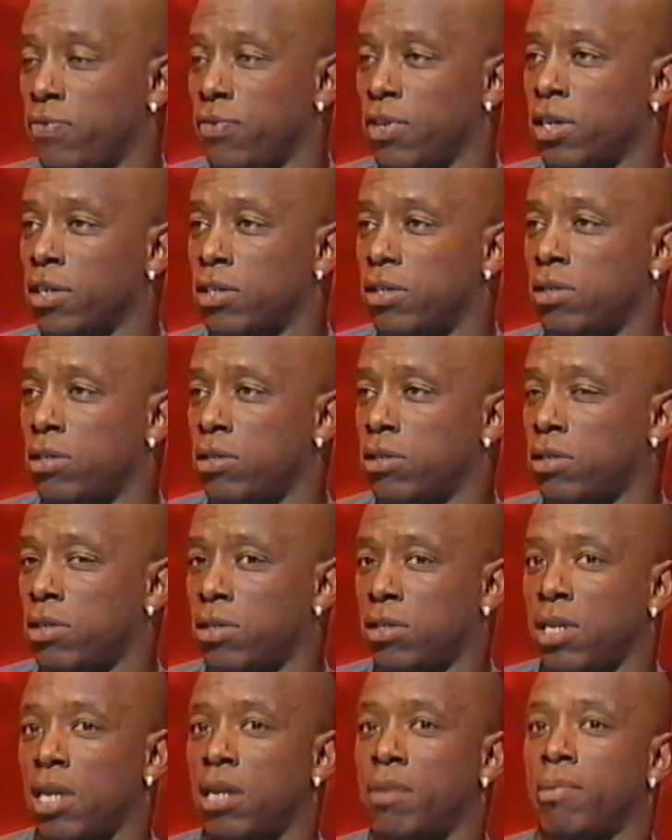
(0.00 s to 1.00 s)
Arsene Wenger to,
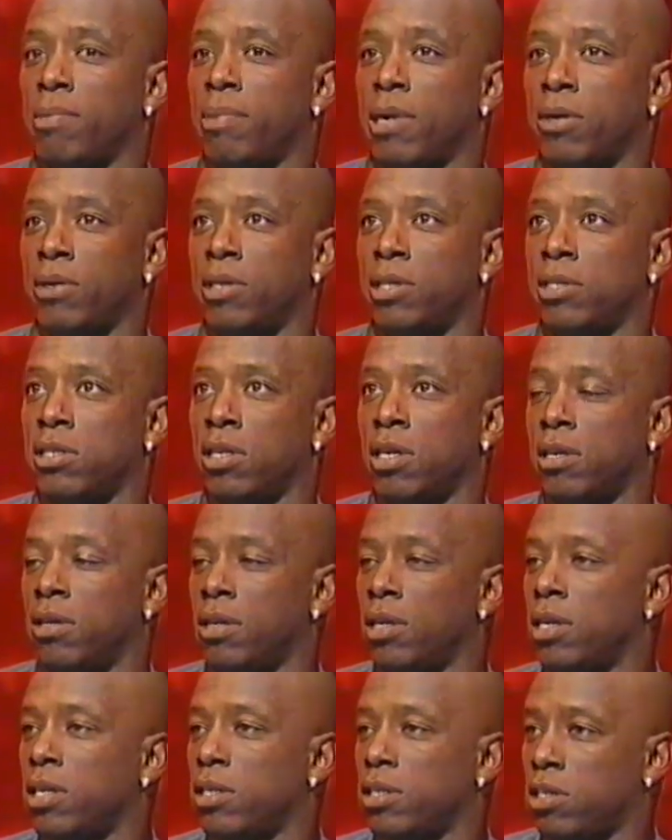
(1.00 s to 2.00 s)
to tell him about his
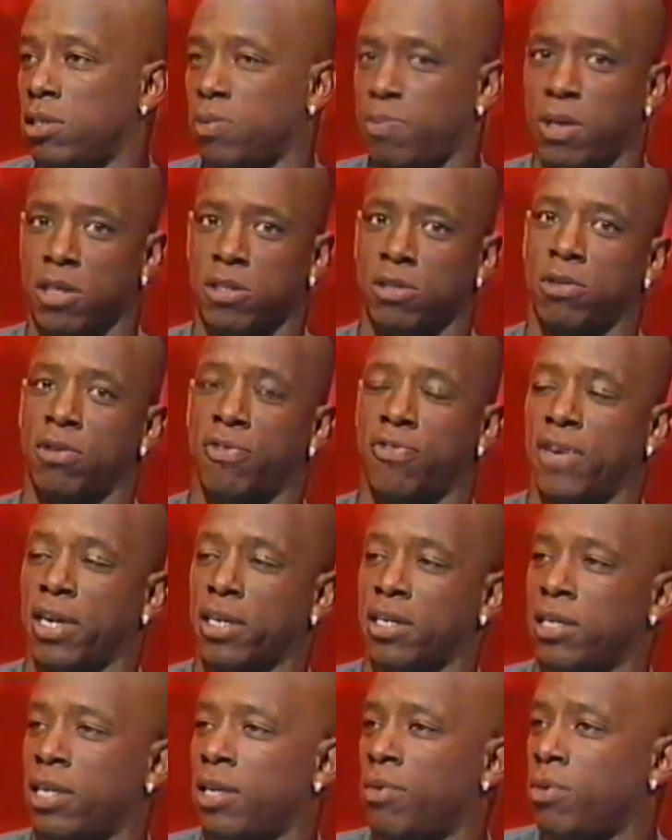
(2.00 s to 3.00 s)
uh, displeasure and the
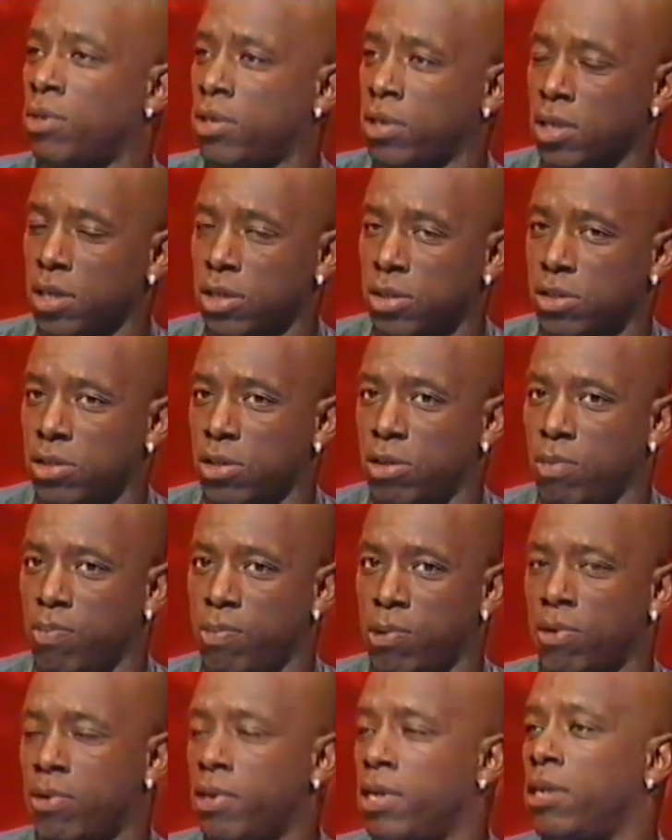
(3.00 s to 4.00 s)
fact that they were
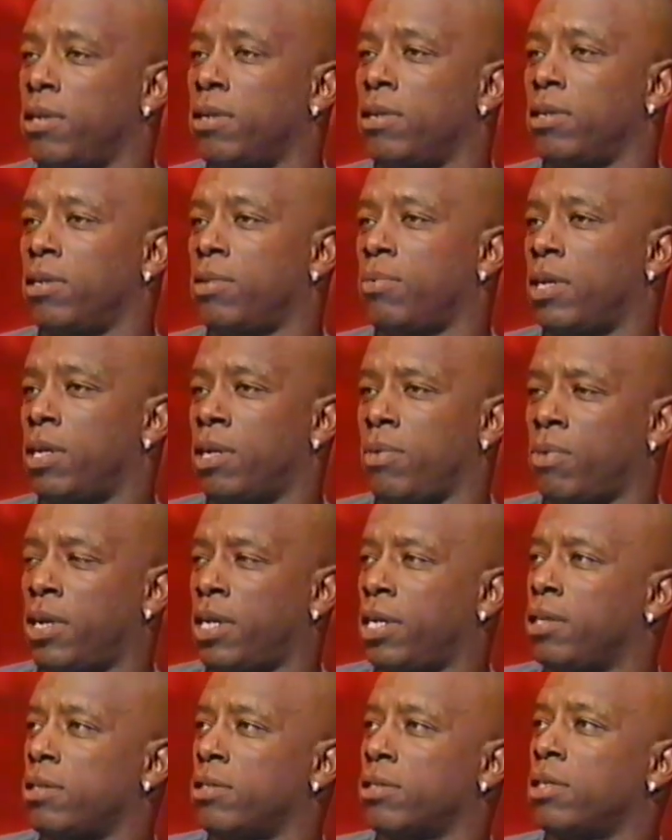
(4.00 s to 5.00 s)
so boring and the way they
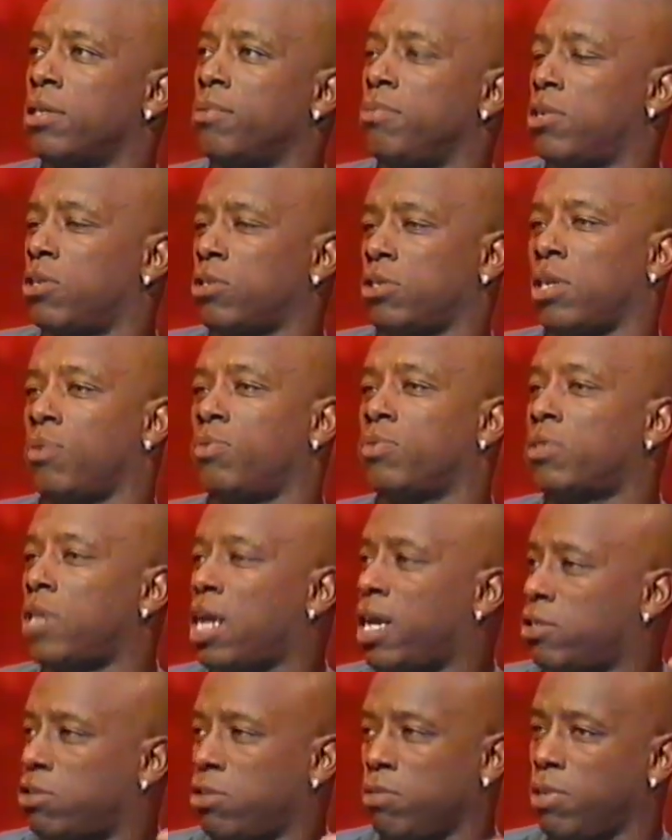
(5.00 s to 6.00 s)
won it because they
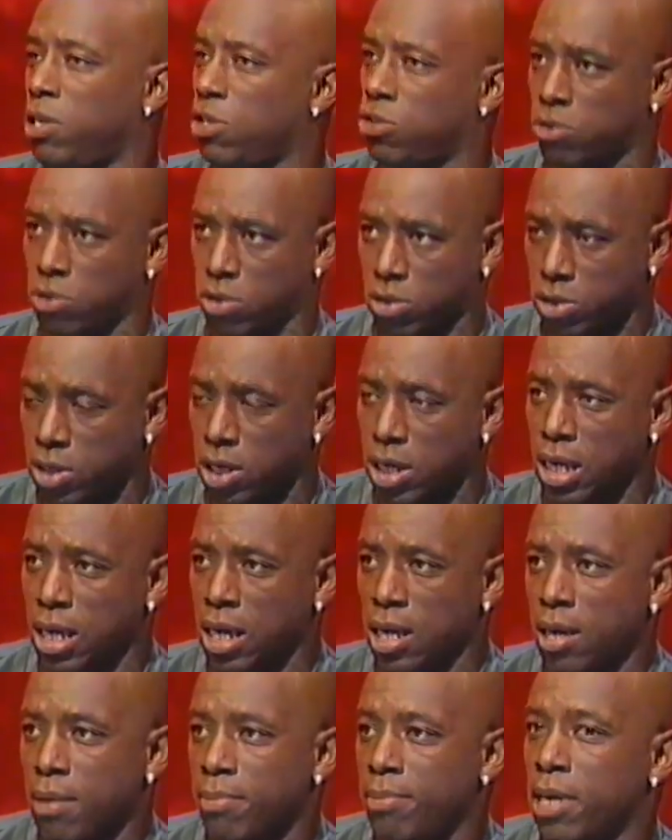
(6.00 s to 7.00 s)
had too many draws.
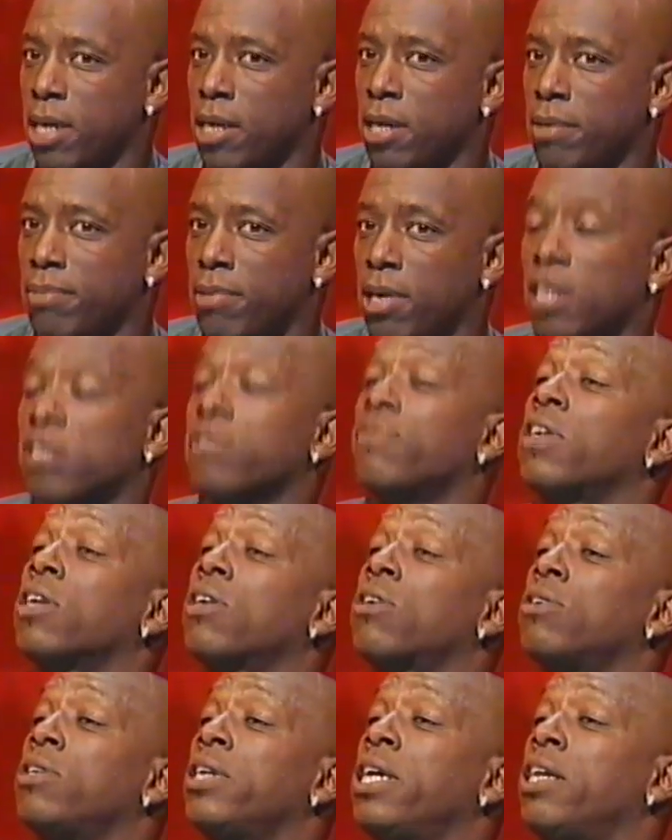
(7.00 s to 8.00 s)
But um, Arsene
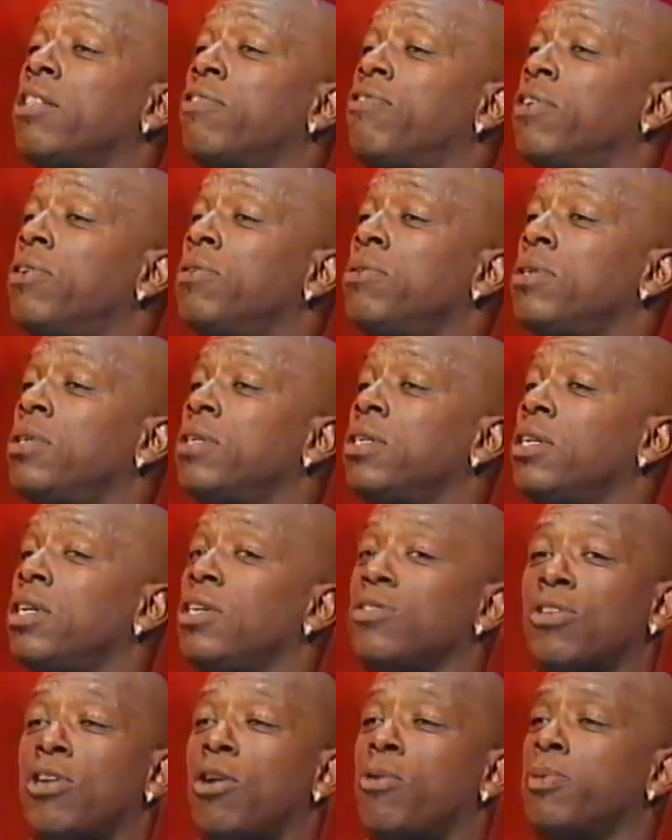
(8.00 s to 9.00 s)
Wenger couldn't hear the phone.
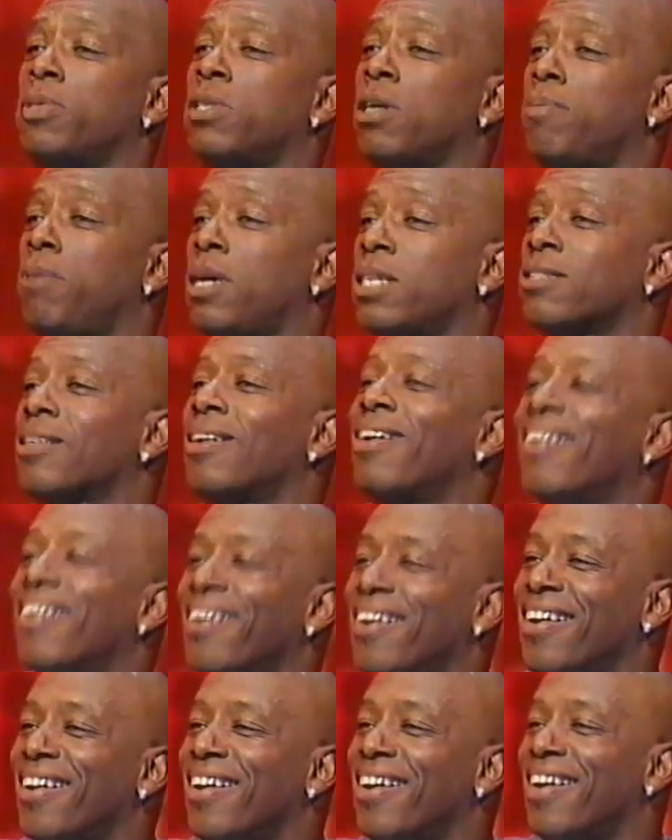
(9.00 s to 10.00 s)
He was on open-top bus.
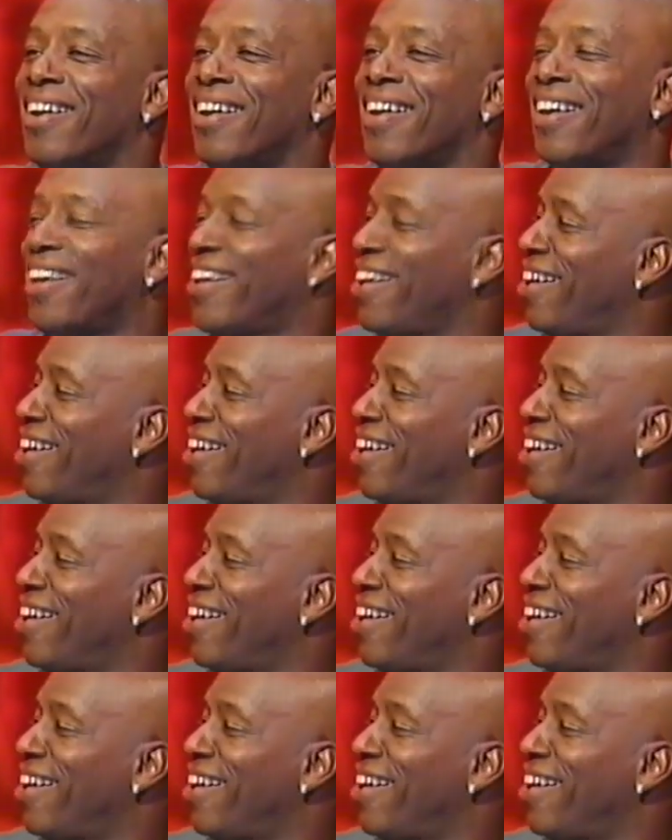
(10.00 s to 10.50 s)
Oh.